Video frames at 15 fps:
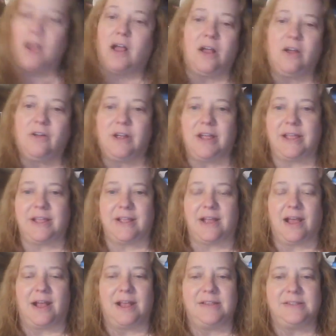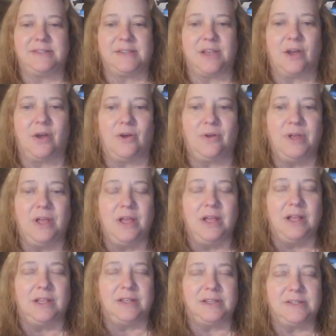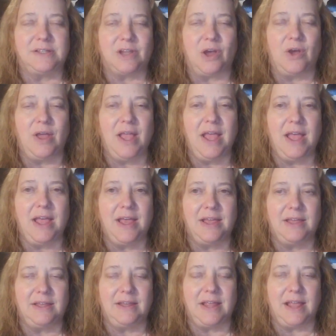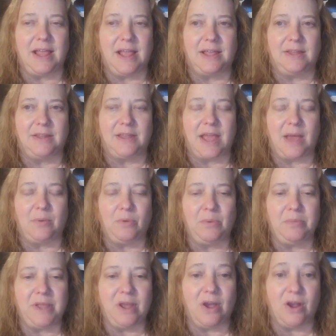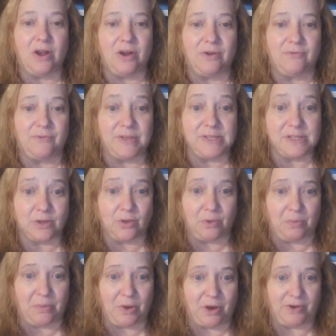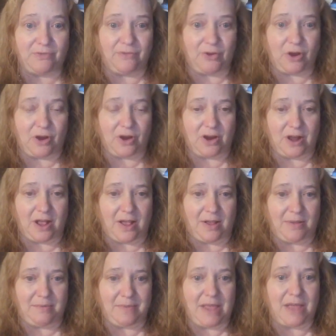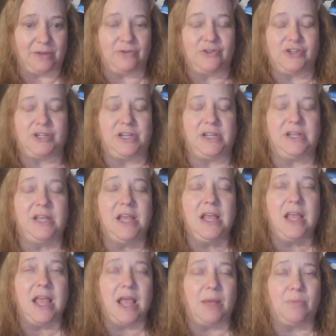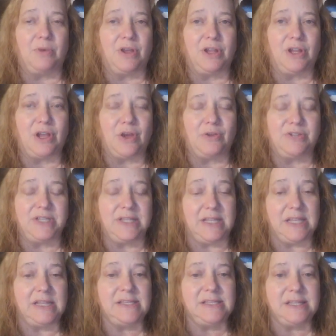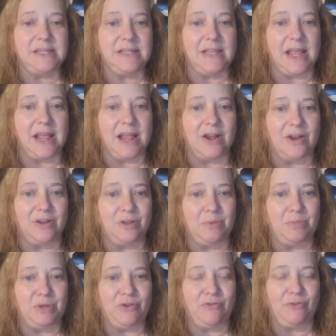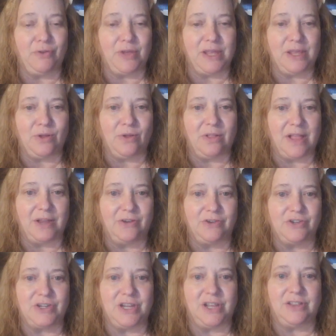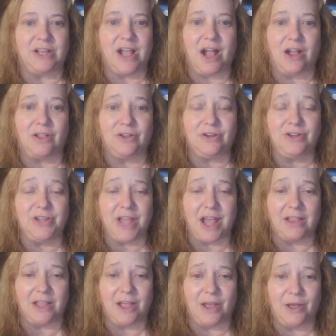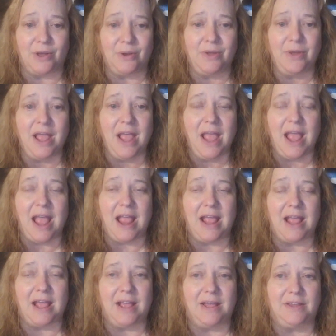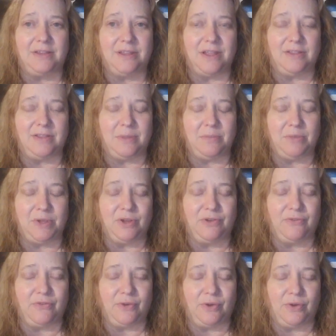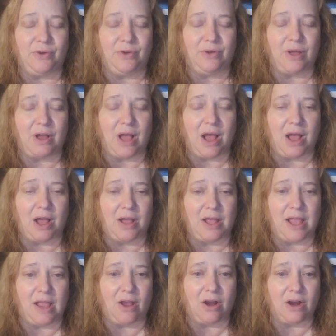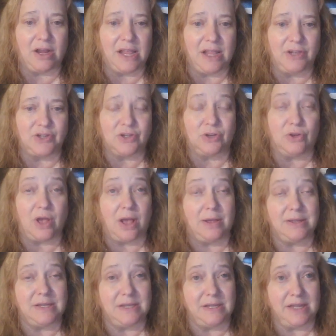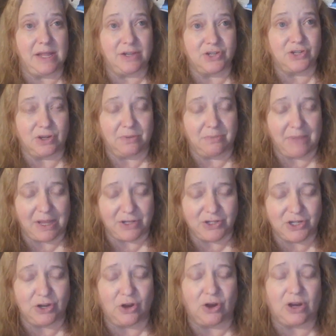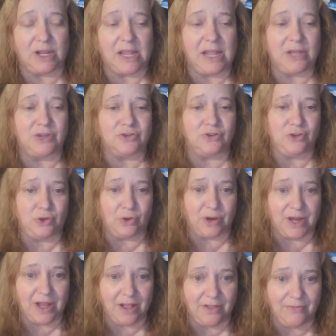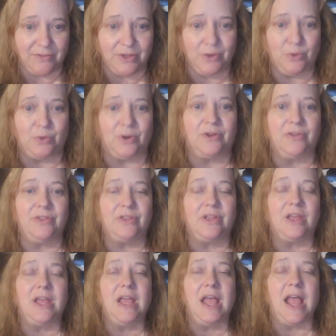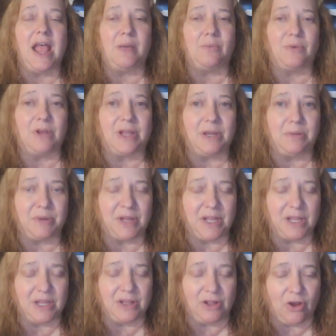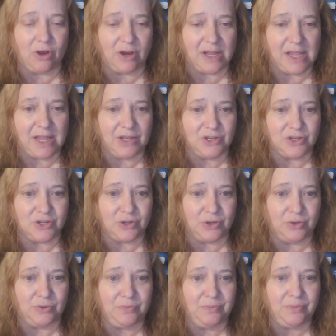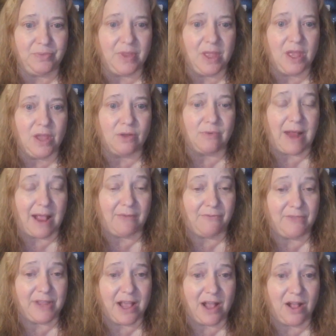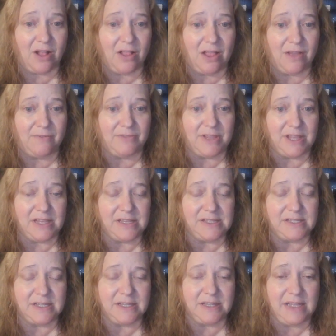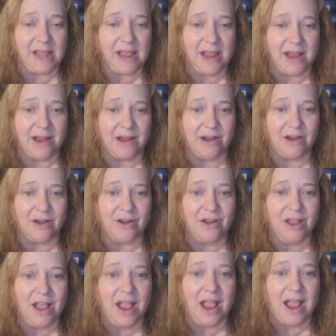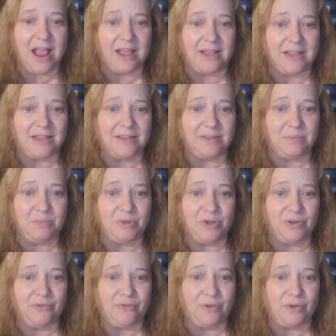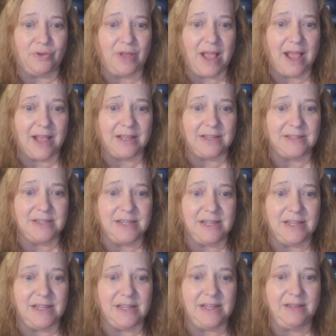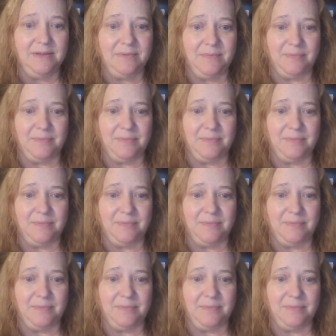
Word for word: All right, guys. So let's go ahead and that will be our physical part of our um, energy. And we're going to go to the east in the air and the beautiful eagle energy and the color yellow and the beautiful uh, archangel. I didn't mention Archangel Uriel of the north. And we're going to bring in the archangel Raphael of the East in the Air, and beautiful Hecate.